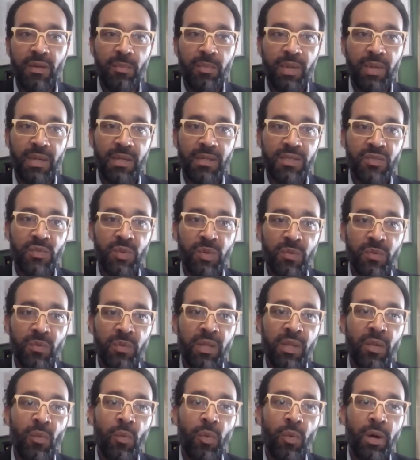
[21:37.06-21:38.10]
because we
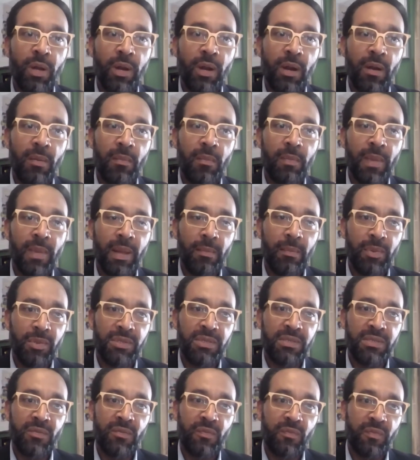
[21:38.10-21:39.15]
really want our
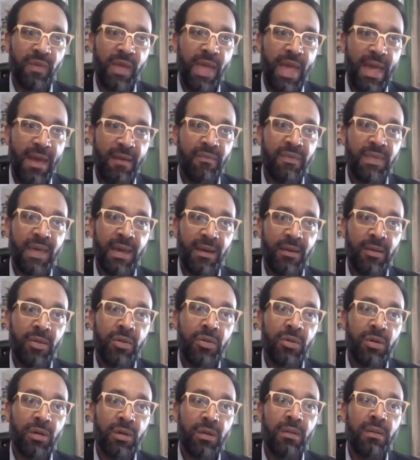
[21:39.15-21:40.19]
members to have
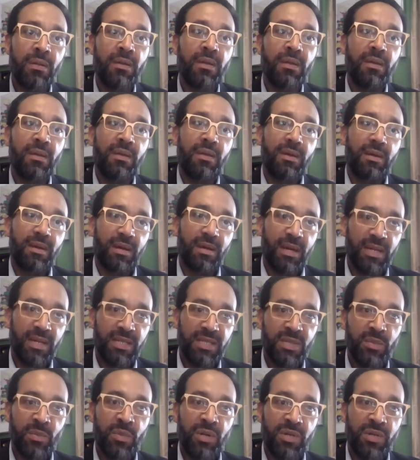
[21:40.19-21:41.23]
that good
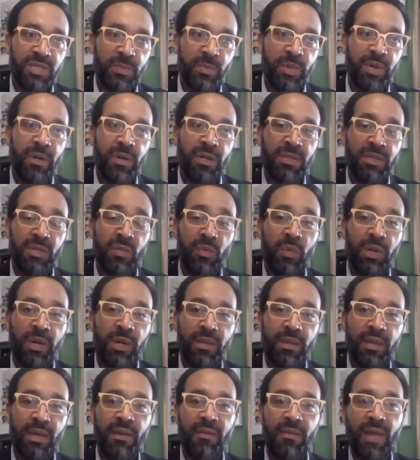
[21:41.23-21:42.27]
customer experience
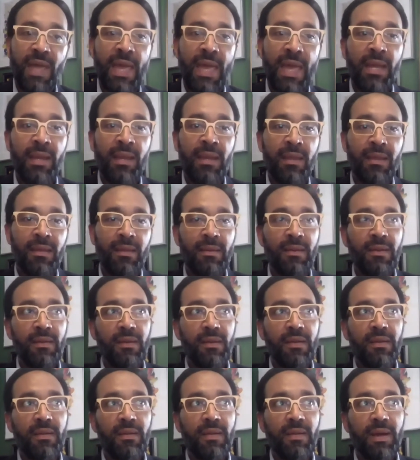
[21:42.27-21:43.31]
with kind of any
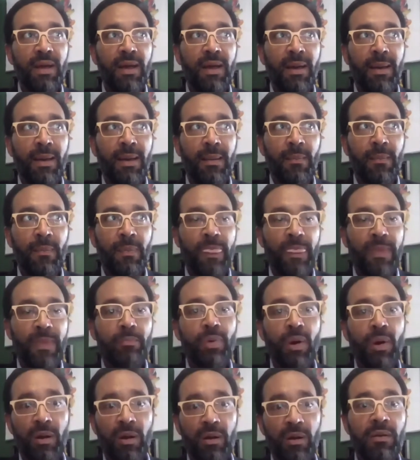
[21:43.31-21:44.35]

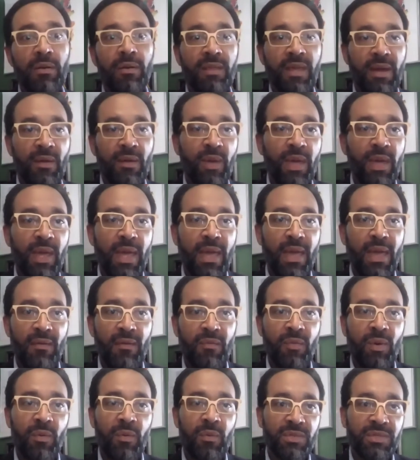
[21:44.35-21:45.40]
partner that we
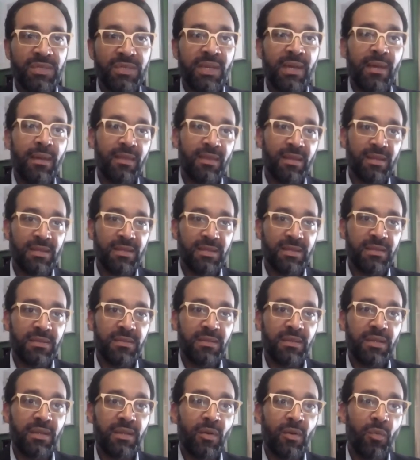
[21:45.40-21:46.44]
have where we're saying this
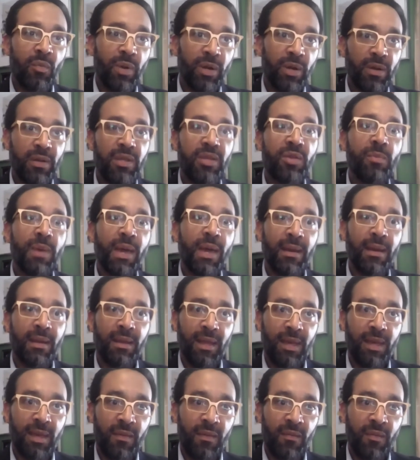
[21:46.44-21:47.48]
is, we're
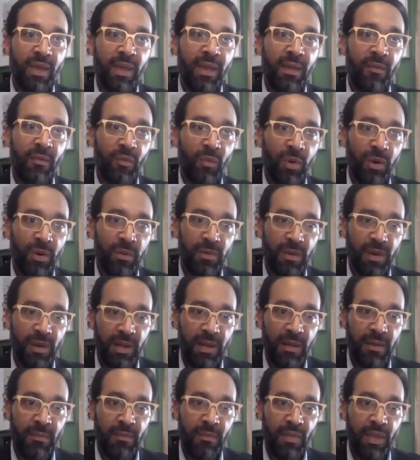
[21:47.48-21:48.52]
Humana and we're
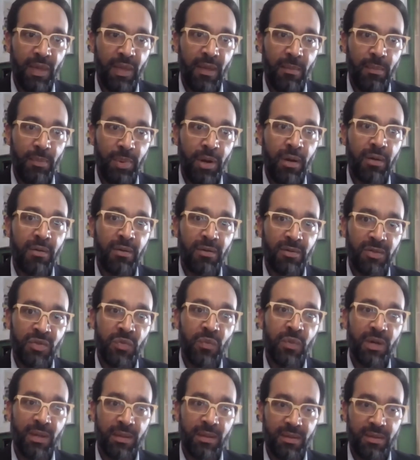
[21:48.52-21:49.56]

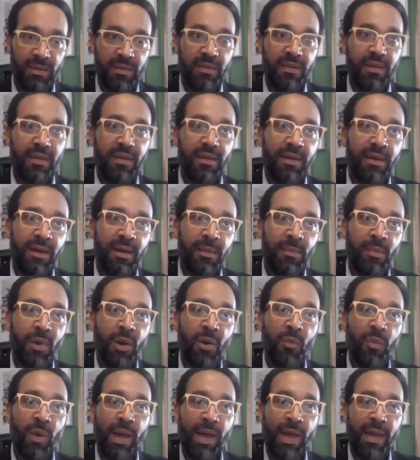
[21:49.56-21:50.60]
partners with
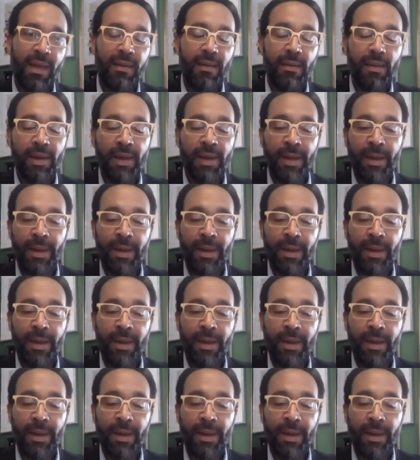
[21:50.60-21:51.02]
Array.